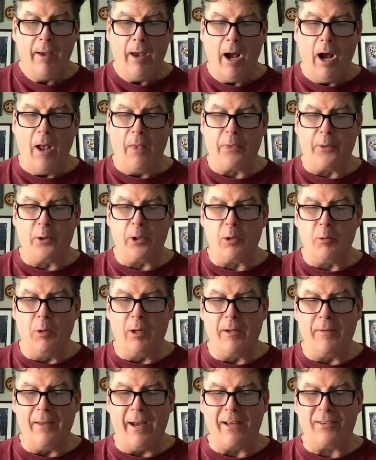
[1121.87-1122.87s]

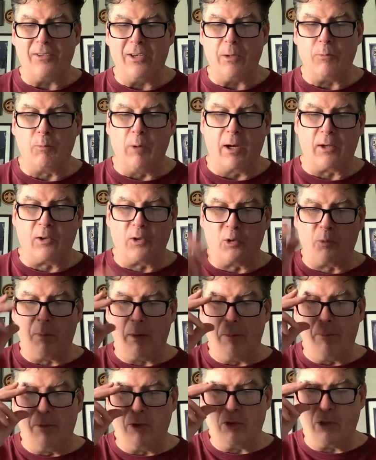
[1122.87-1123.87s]
31-19, Rutgers
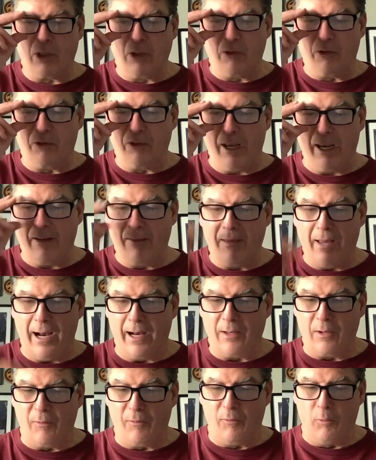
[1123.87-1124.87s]
beat Michigan State
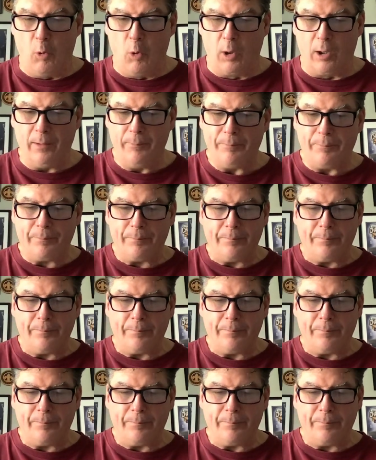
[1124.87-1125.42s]
9-4.